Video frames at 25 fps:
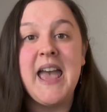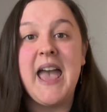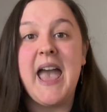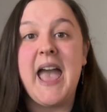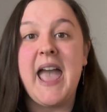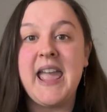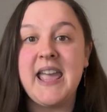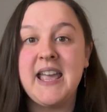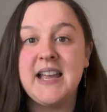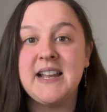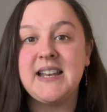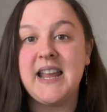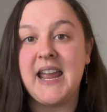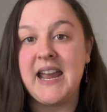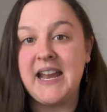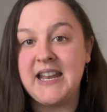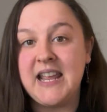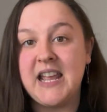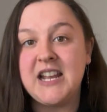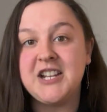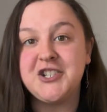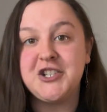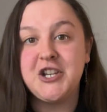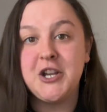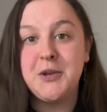and
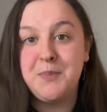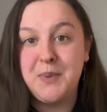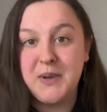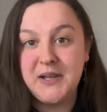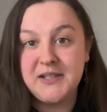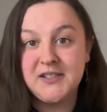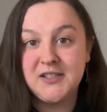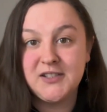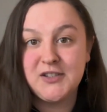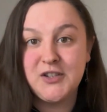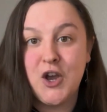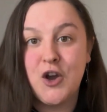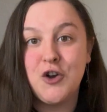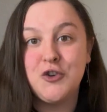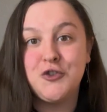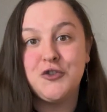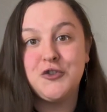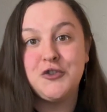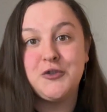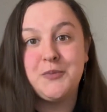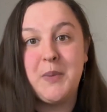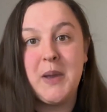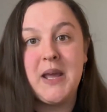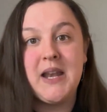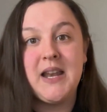ADHD business coach
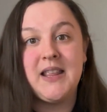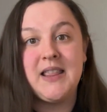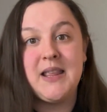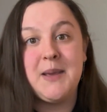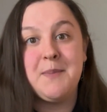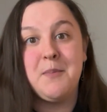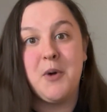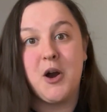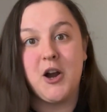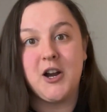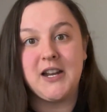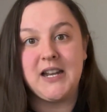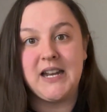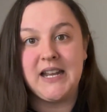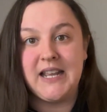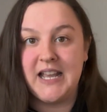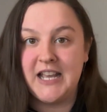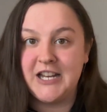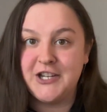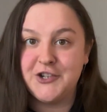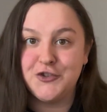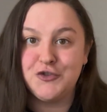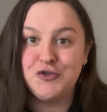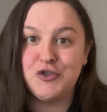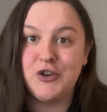who's been in the marketing
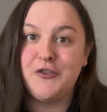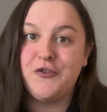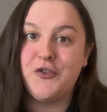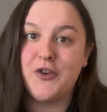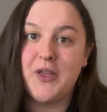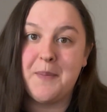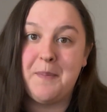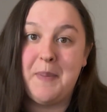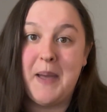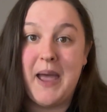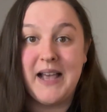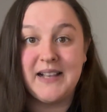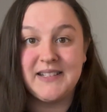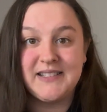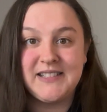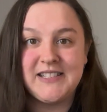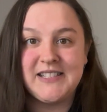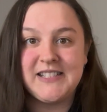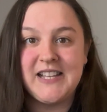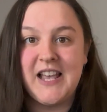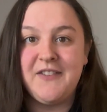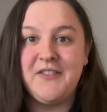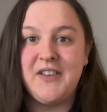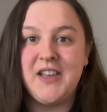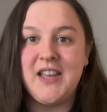industry for the past
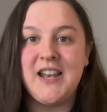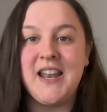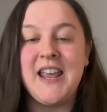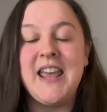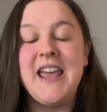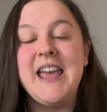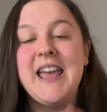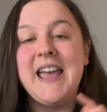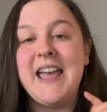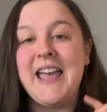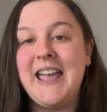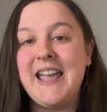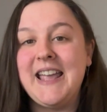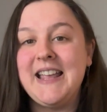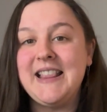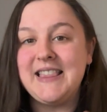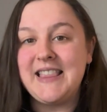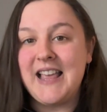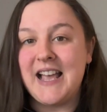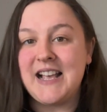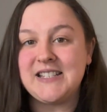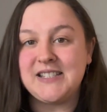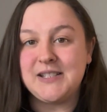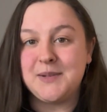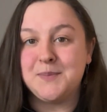7, hit
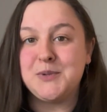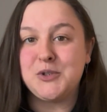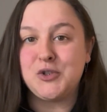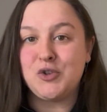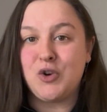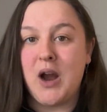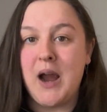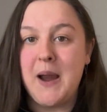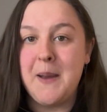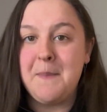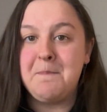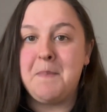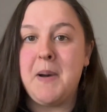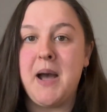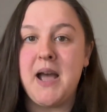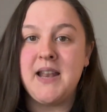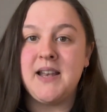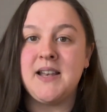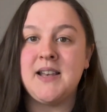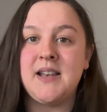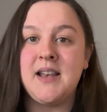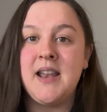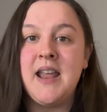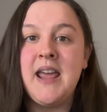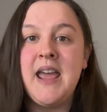that subscribe
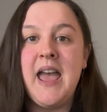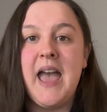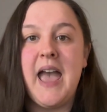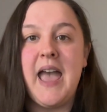button.